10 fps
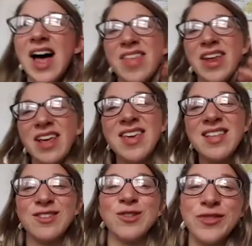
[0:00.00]
And then I
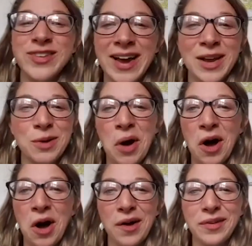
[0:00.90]
think the sort of second
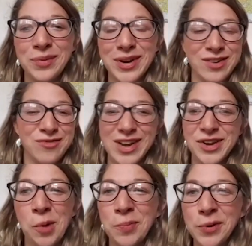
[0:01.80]
part, which is really
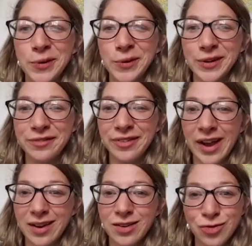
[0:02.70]
topical of
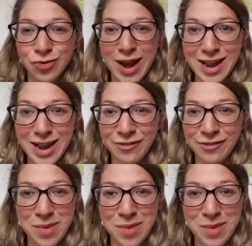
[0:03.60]
like training for